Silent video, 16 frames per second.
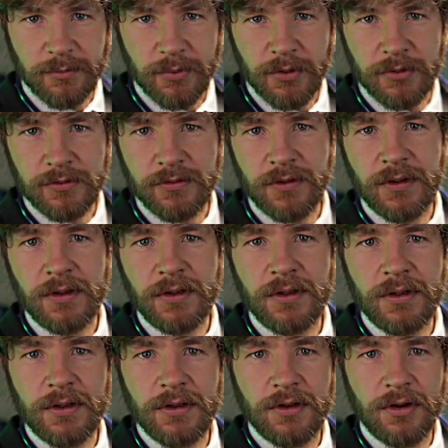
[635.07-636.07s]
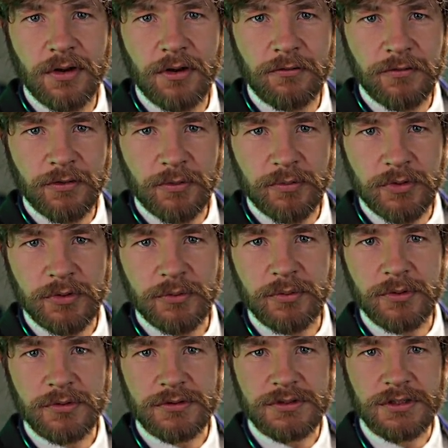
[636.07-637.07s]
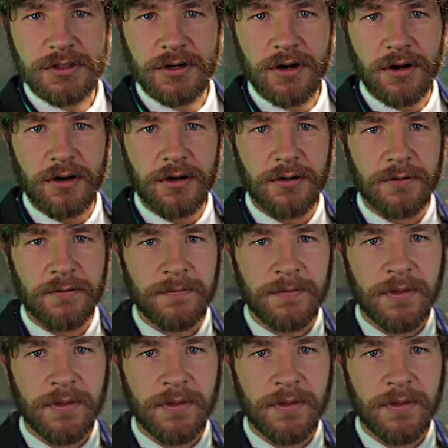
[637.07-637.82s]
both of your pupils are